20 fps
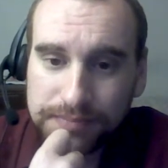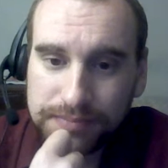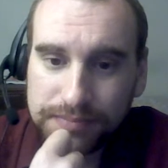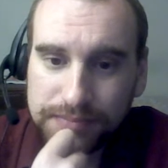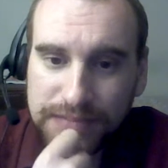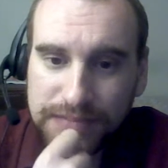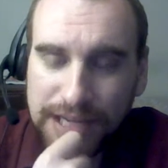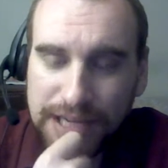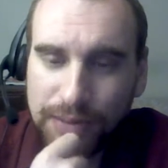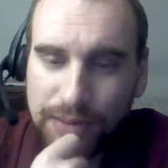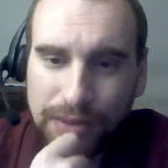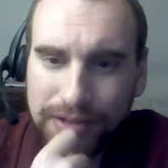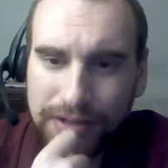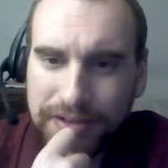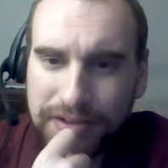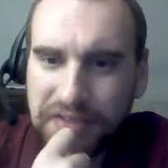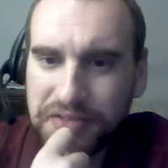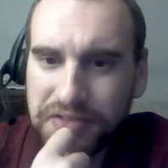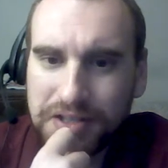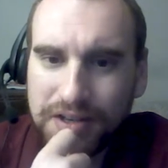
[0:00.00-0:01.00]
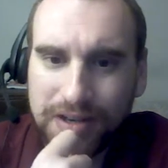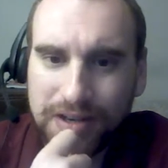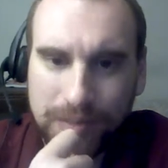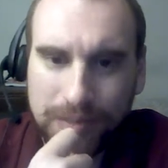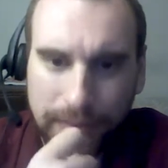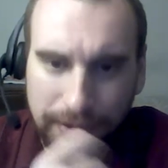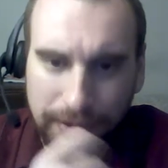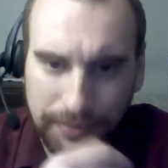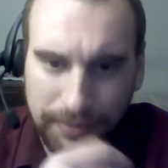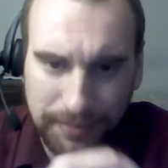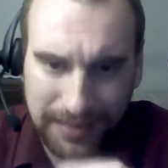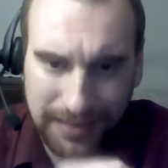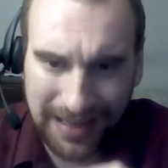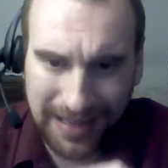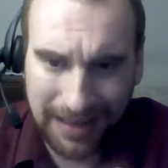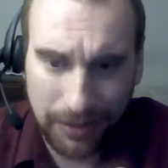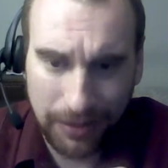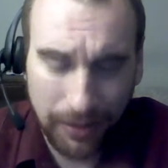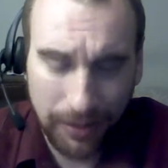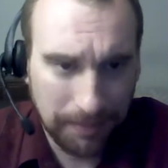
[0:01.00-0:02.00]
Not well enough to talk about in
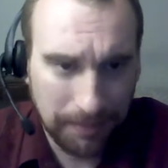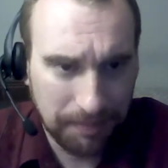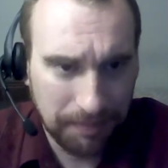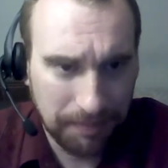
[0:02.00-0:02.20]
any way.